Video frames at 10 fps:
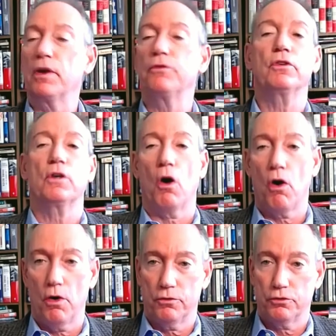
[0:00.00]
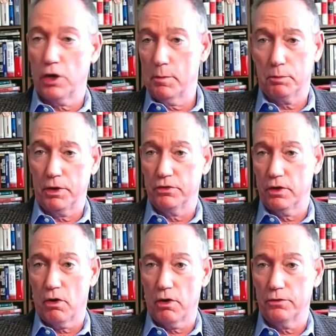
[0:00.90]
prison guards, German
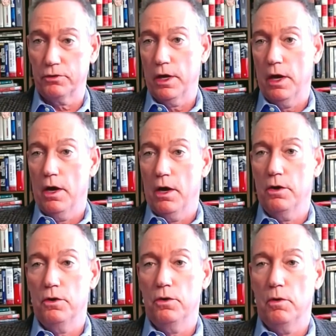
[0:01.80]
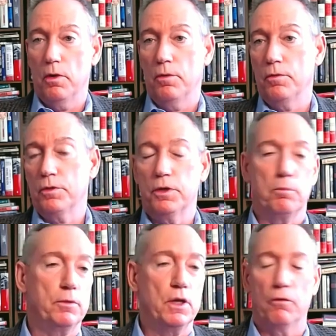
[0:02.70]
prison guards who,
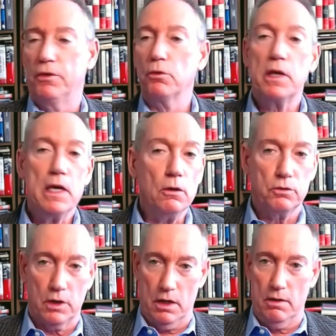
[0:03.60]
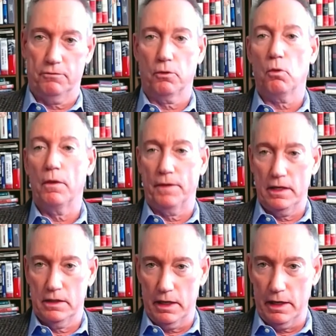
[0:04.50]
you know, feel guilty for what
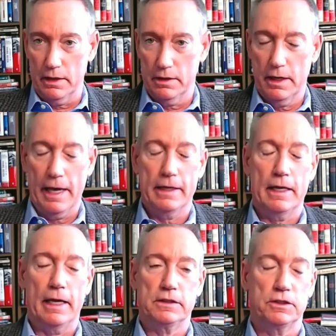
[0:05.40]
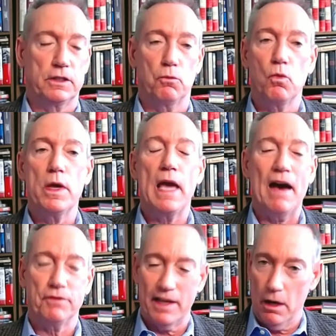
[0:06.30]
they did. And she said, we
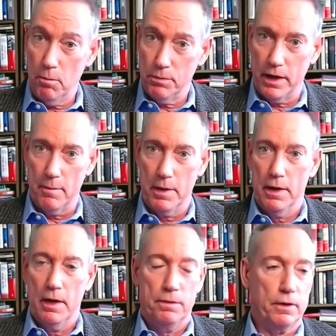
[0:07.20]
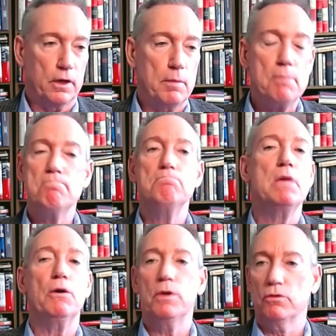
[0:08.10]
have to help them. There are going to be
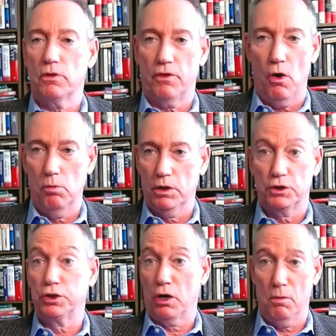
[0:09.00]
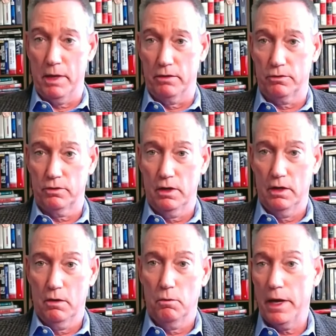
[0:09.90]
millions of homeless Germans.
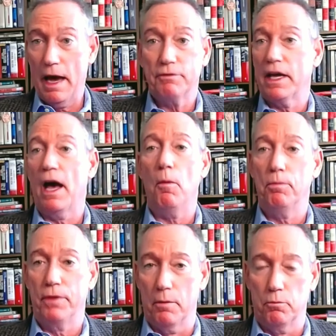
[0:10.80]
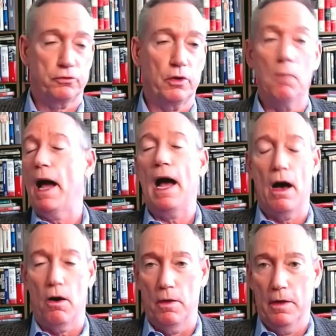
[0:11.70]
We have to help them
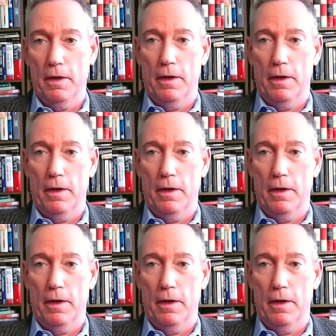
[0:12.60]
somehow.